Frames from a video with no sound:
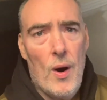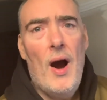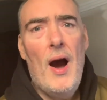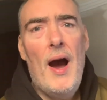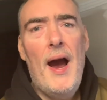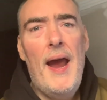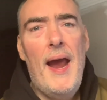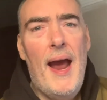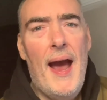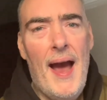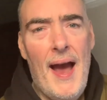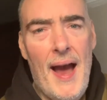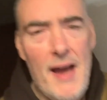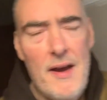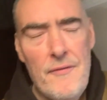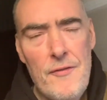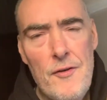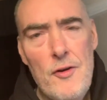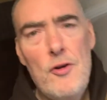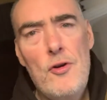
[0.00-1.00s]
I
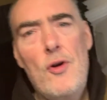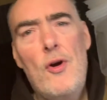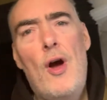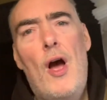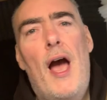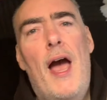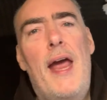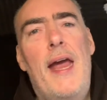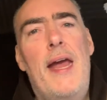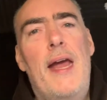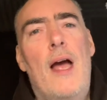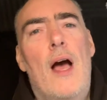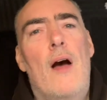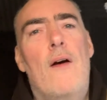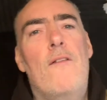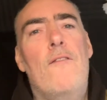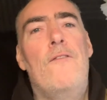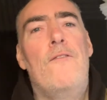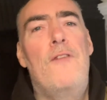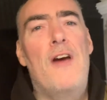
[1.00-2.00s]
have a
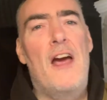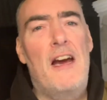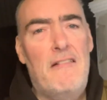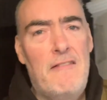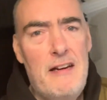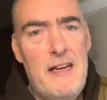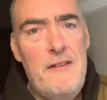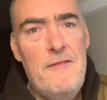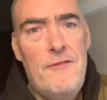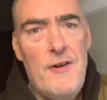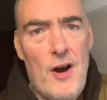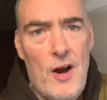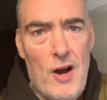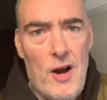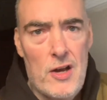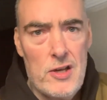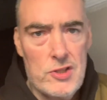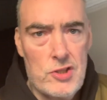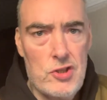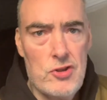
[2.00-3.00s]
very
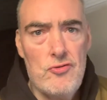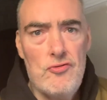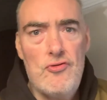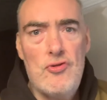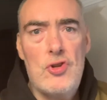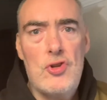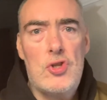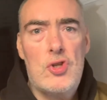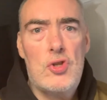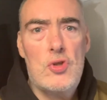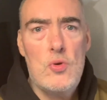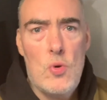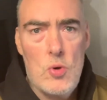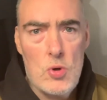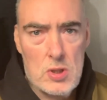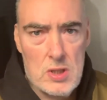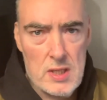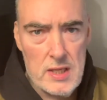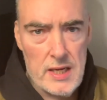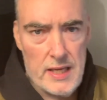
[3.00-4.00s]
vast
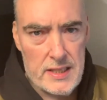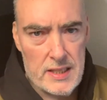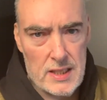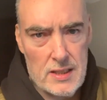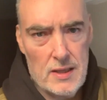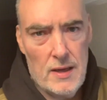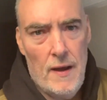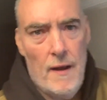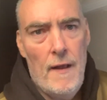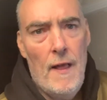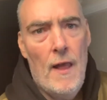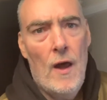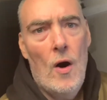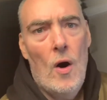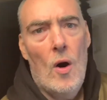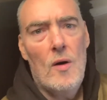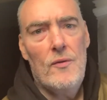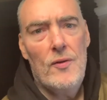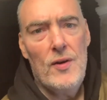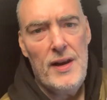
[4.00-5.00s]
resource list
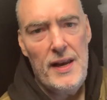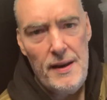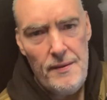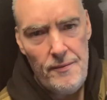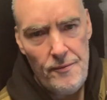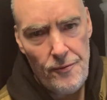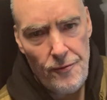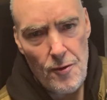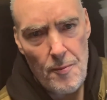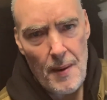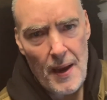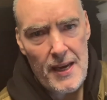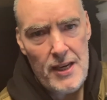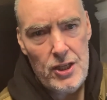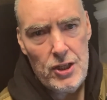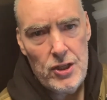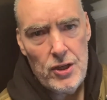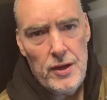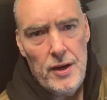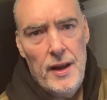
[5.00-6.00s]
of
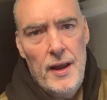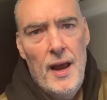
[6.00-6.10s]
information